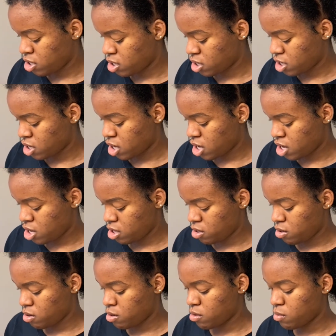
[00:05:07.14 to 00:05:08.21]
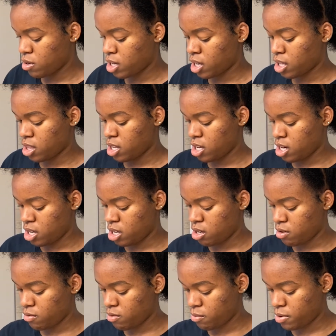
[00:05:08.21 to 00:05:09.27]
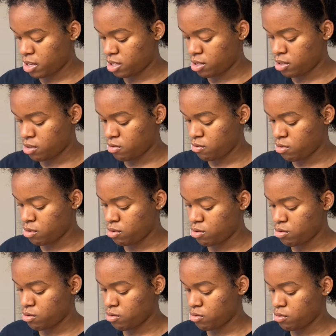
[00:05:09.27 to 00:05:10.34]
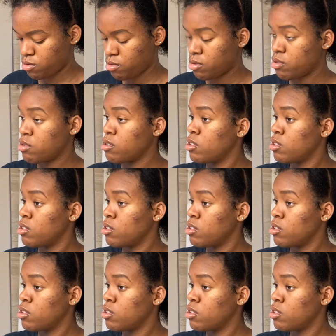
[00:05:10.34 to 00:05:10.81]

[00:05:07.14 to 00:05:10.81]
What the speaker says: Again, working that in from ends to roots.